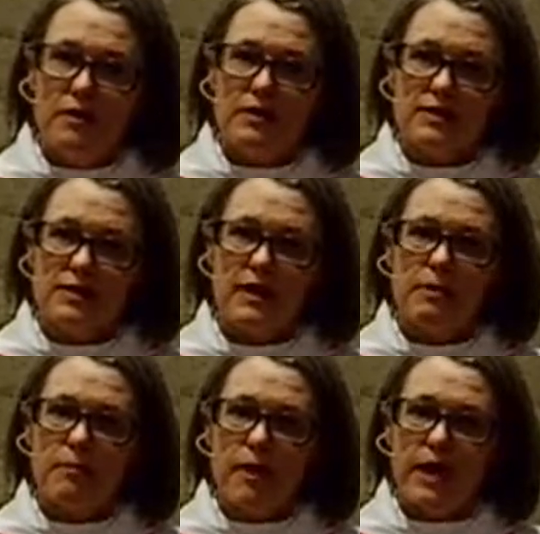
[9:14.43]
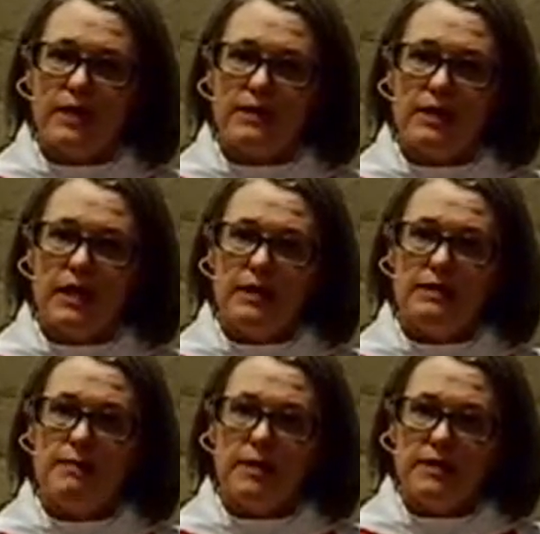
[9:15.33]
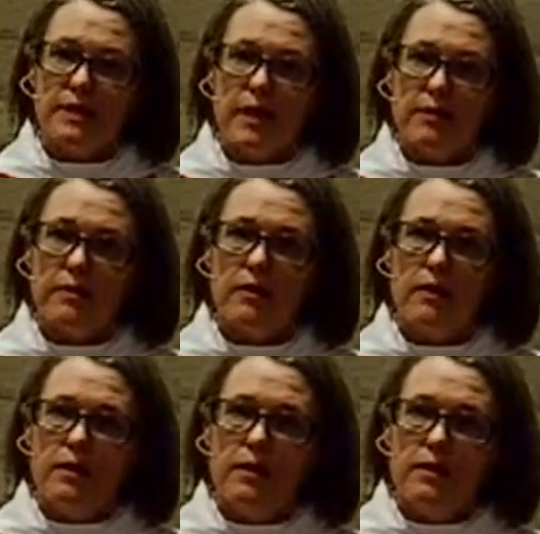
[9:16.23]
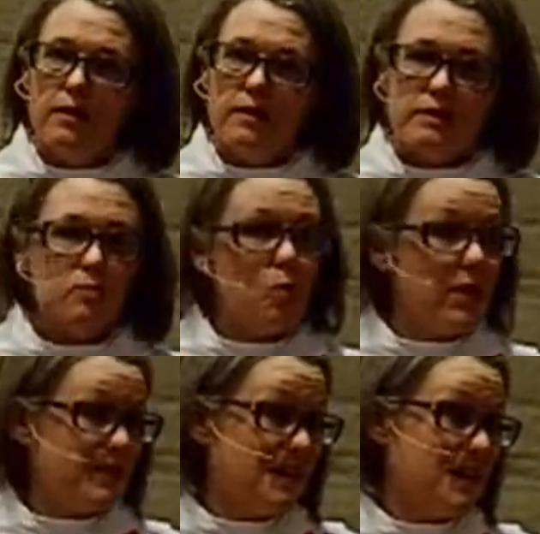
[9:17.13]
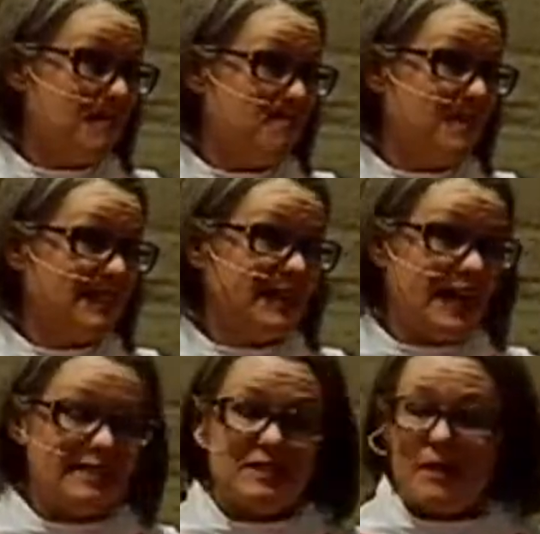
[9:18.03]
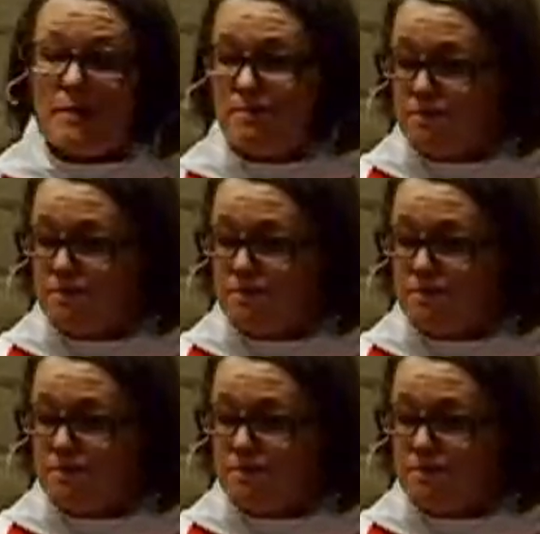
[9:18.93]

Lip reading: to celebrate and to be together this one time, this last time.